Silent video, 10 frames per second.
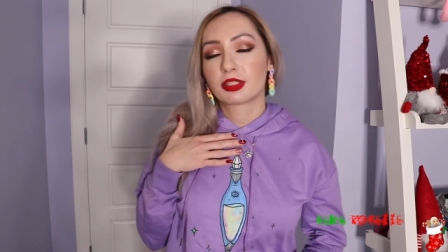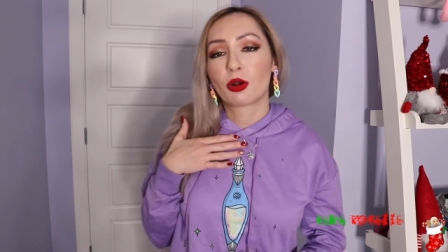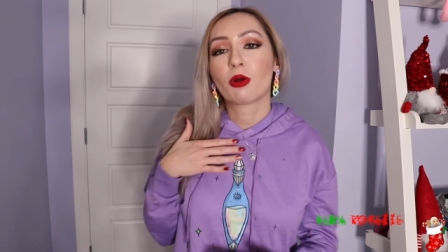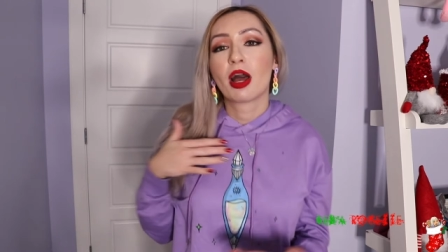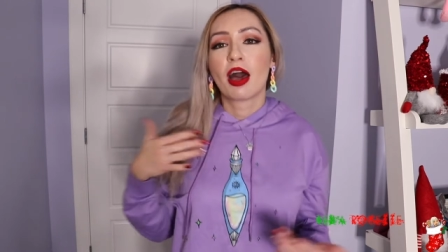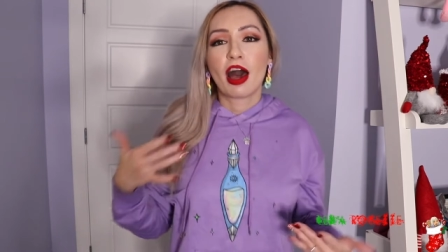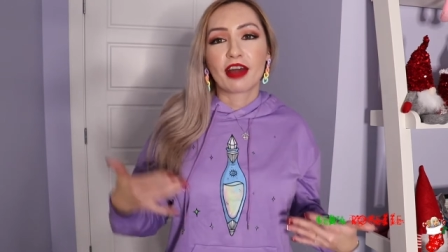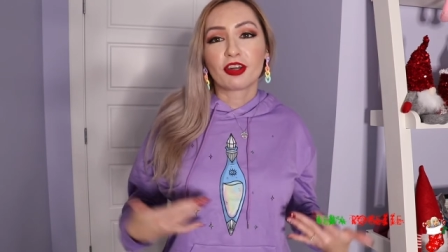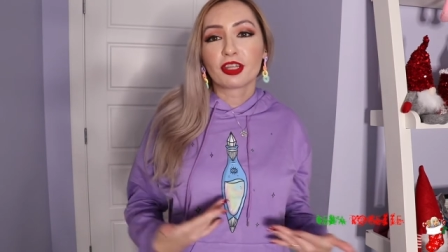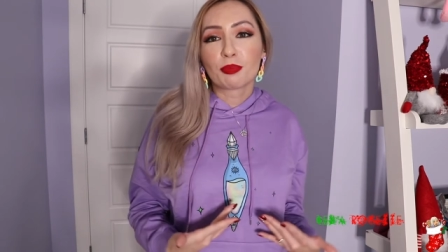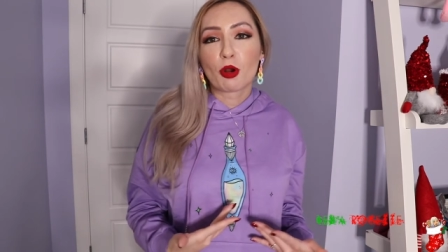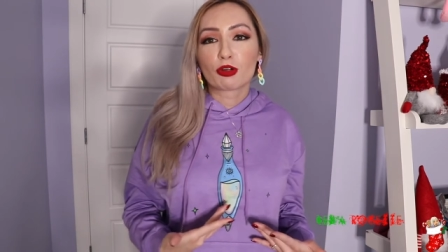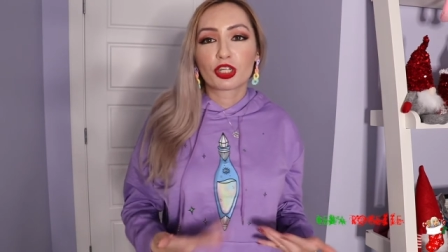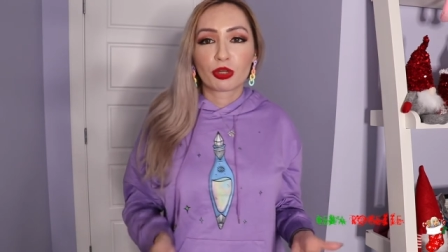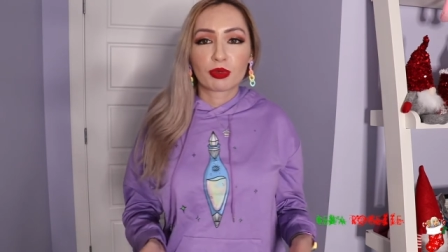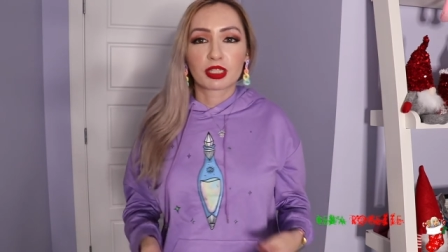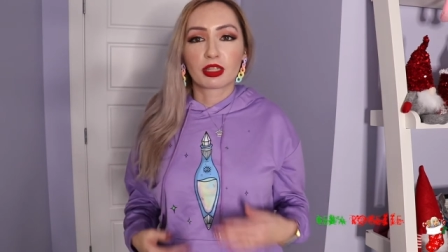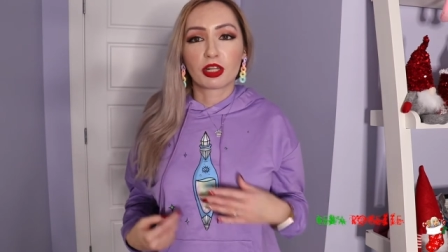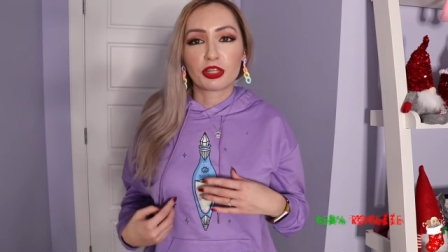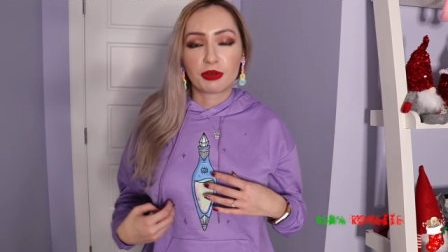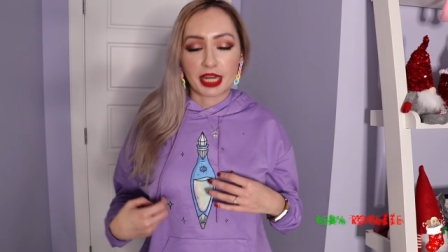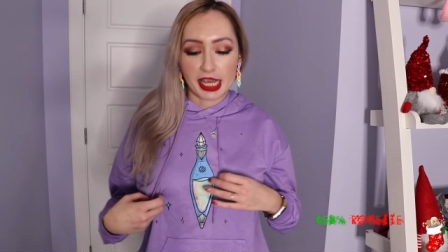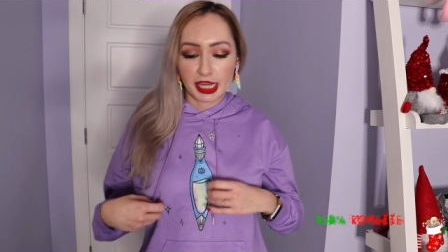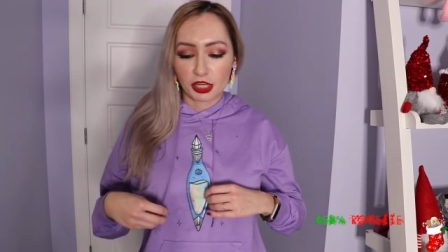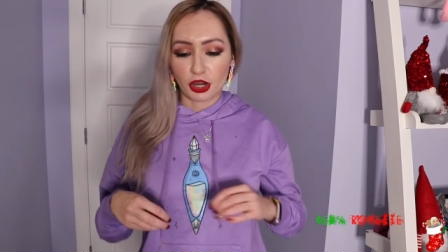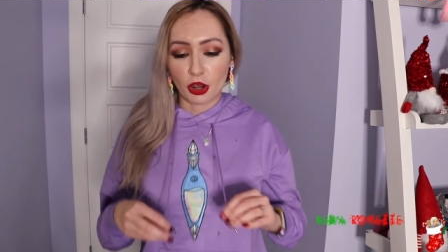So I thought the potion was a little unique, you